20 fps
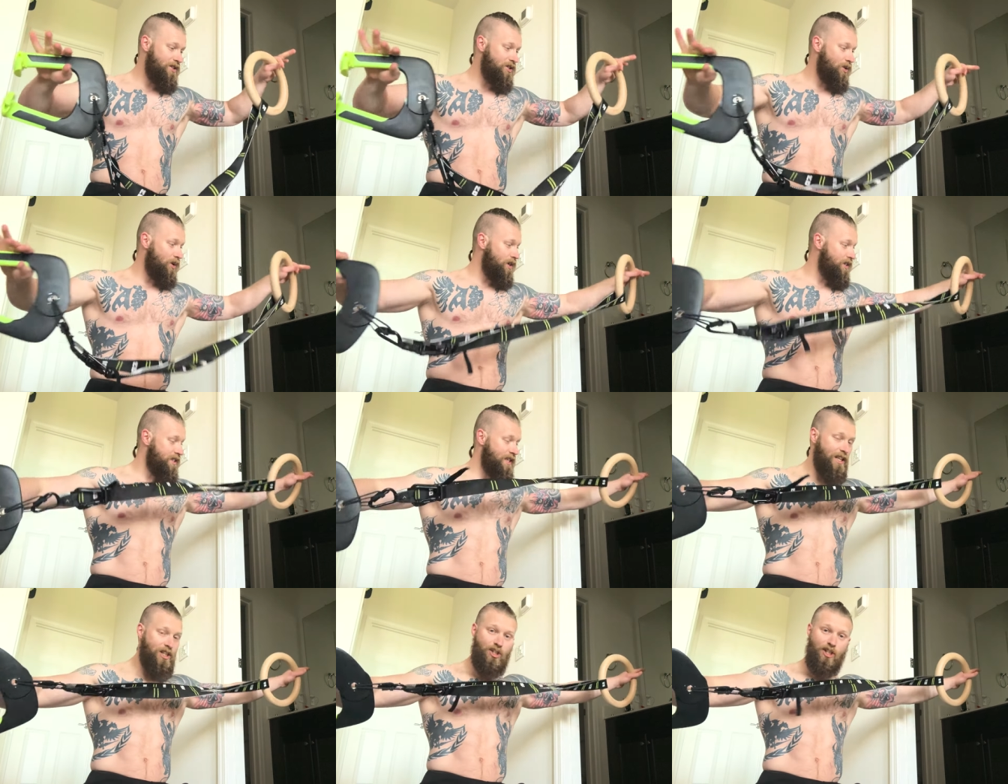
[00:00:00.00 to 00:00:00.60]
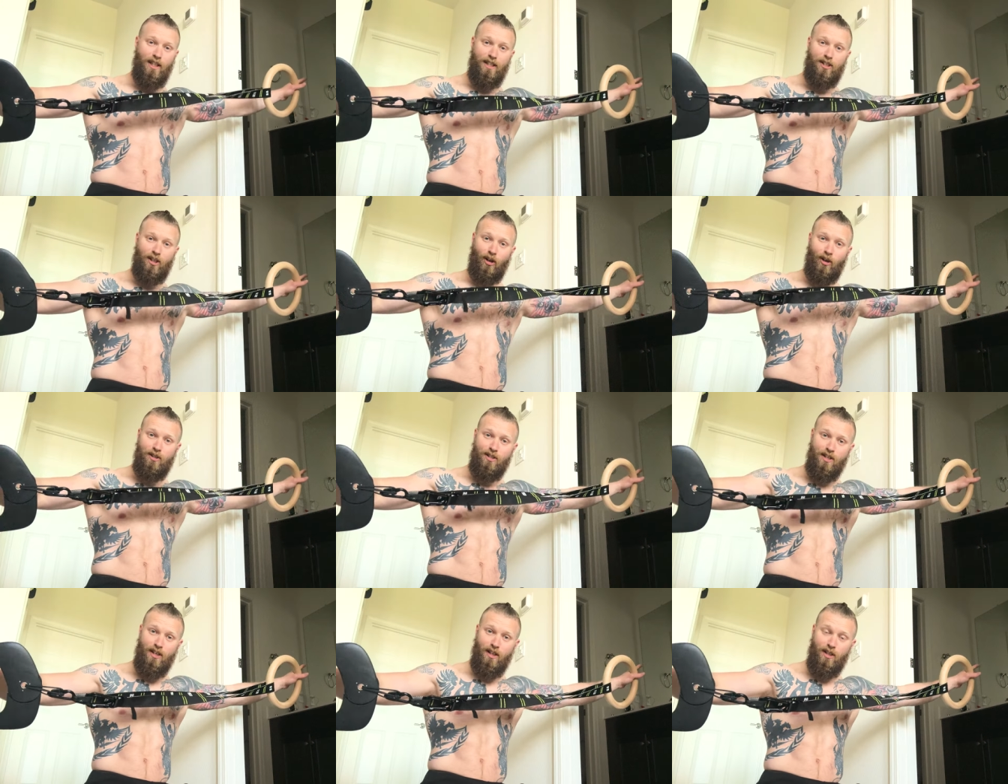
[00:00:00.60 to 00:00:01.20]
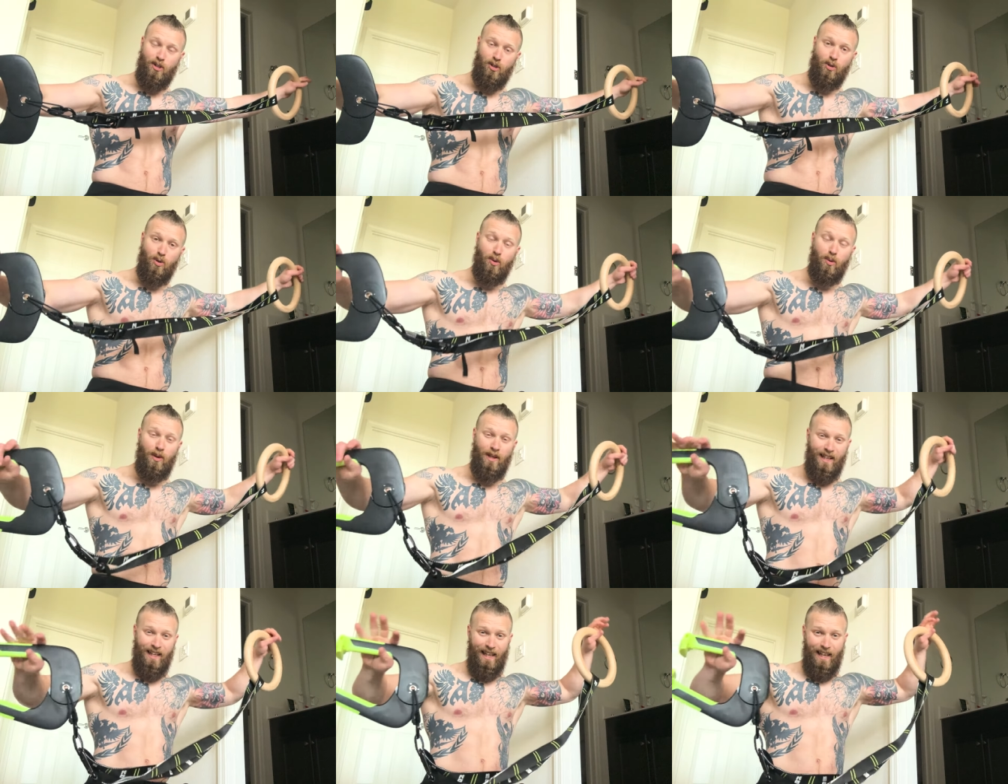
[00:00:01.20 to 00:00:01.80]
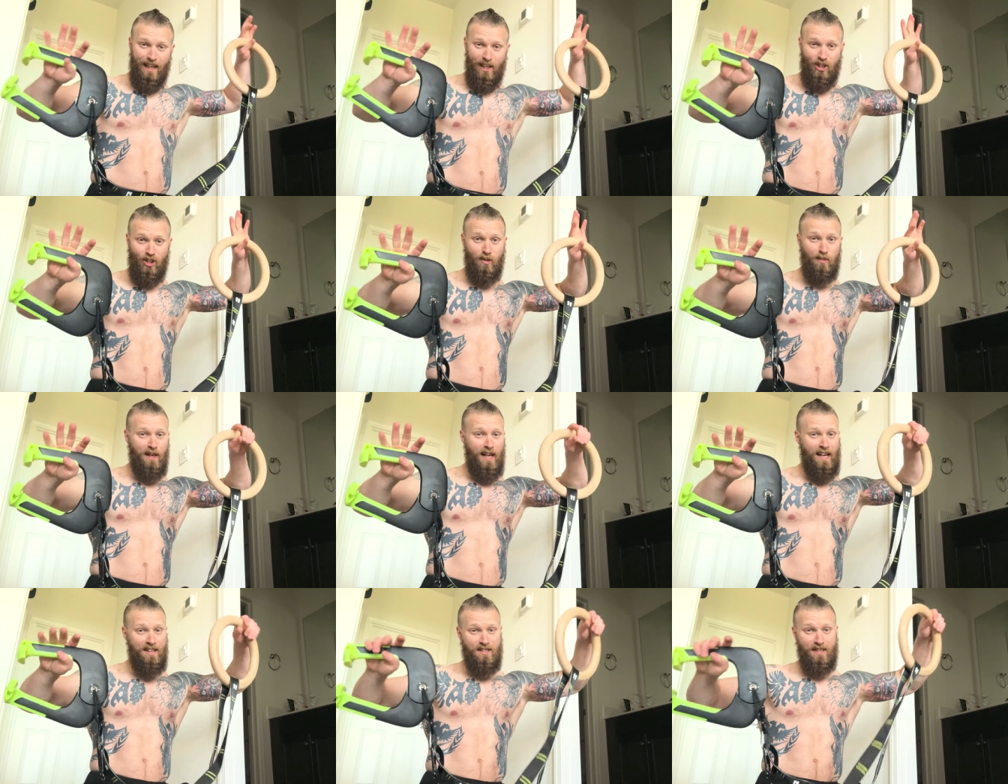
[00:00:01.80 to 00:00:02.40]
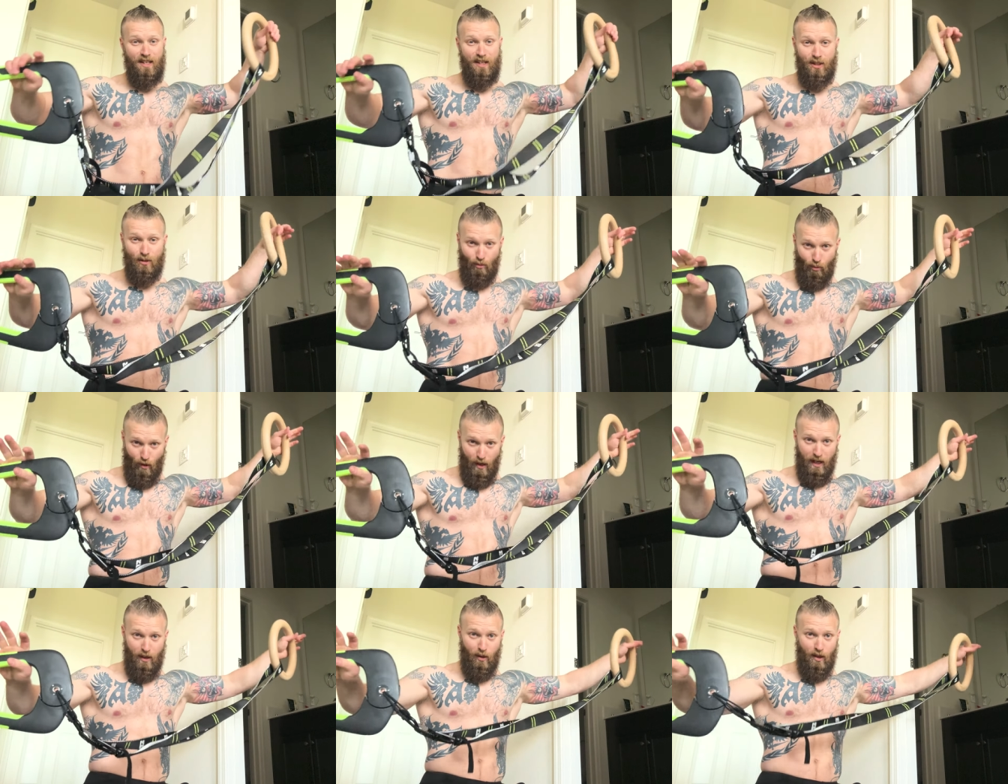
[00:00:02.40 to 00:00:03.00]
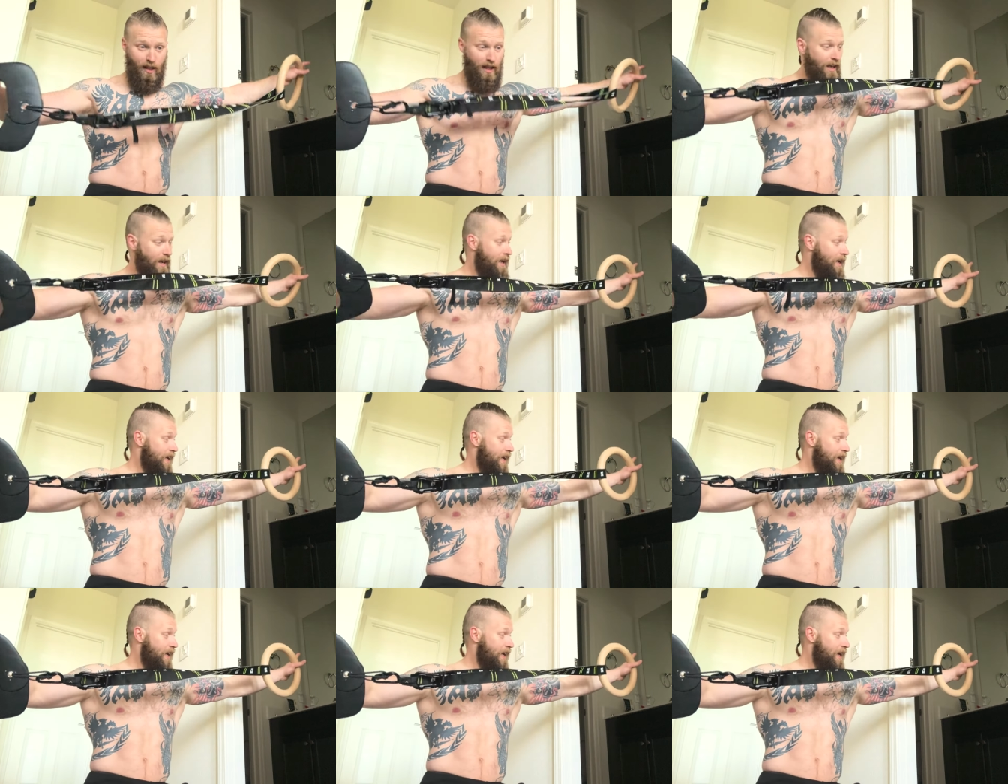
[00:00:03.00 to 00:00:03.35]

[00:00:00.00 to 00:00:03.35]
So essentially turns it into a gymnastics ring